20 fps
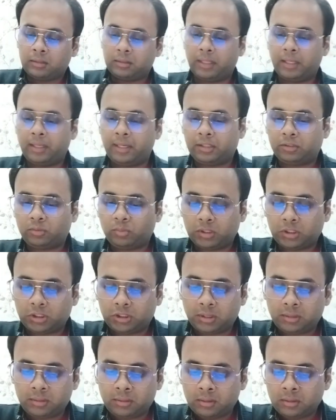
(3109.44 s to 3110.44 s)
Then next
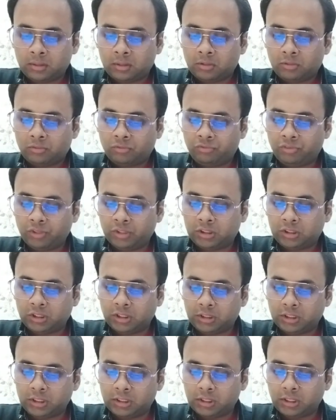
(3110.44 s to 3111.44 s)
question. Which
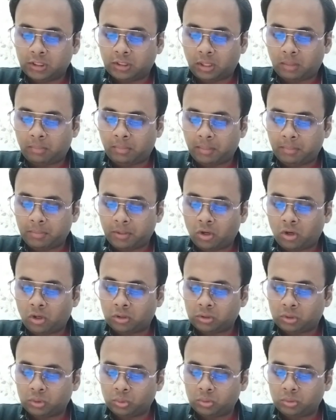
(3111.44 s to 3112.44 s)
city did Raman
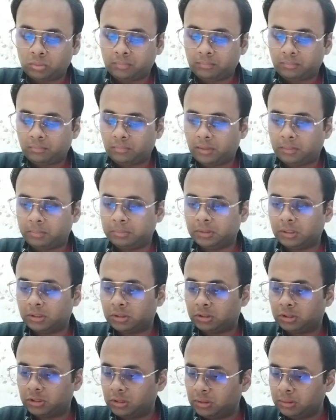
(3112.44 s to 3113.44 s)
belong to? Let me
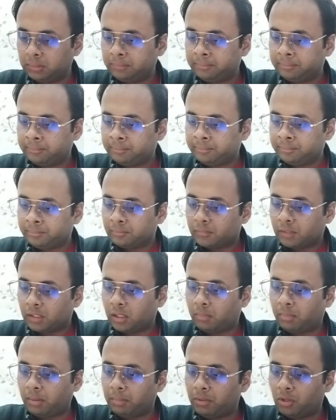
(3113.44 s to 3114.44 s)
just see.
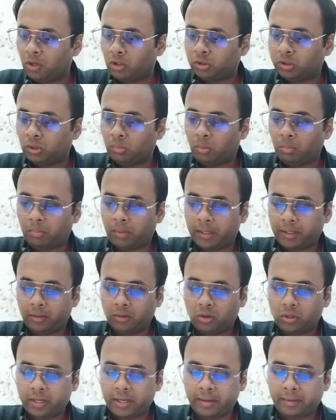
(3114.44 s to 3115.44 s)
Raman belongs to
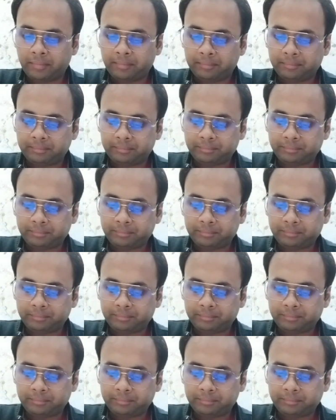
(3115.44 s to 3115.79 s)
Mumbai. Okay.